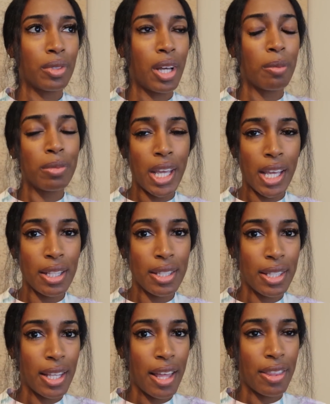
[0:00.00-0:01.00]

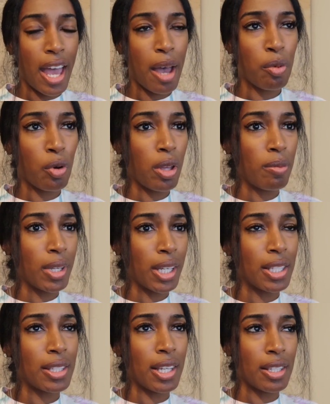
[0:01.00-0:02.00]
updates at that point,
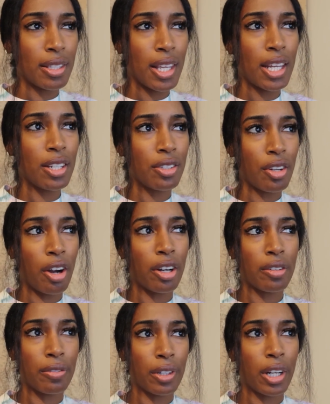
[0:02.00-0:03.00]
because they stayed
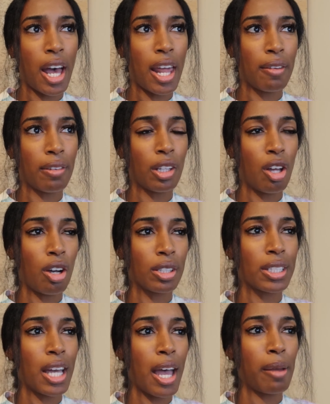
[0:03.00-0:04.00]
dark for kind of a long
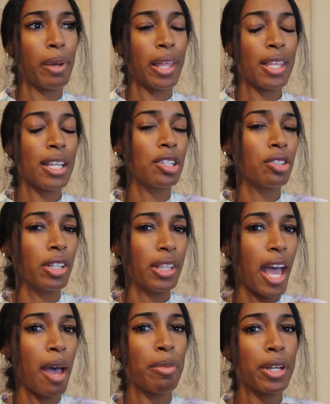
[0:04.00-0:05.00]
time. I think during
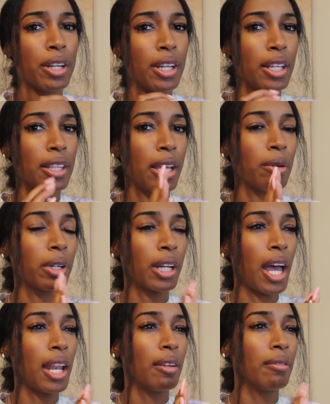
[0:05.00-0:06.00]
that period they were
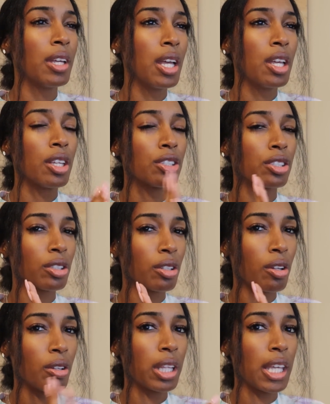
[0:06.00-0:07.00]
kind of
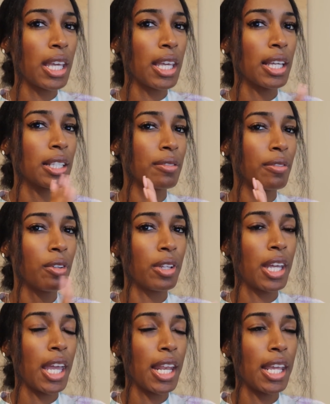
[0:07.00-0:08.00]
slowly
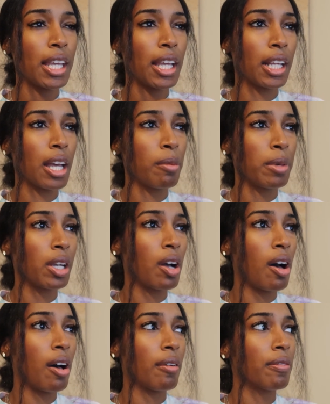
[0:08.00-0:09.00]
exfoliating and coming
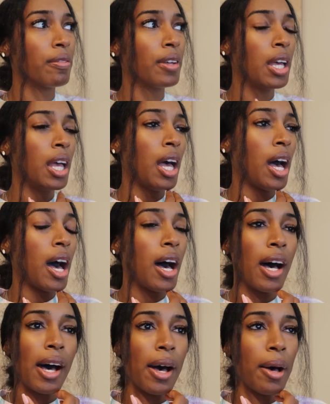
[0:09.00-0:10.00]
off.
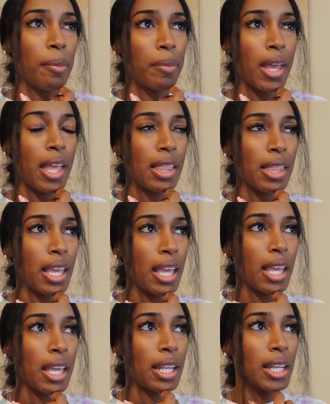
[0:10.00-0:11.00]
And
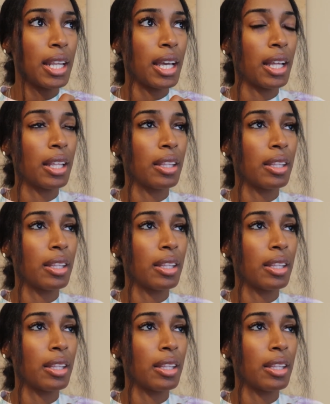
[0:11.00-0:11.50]
then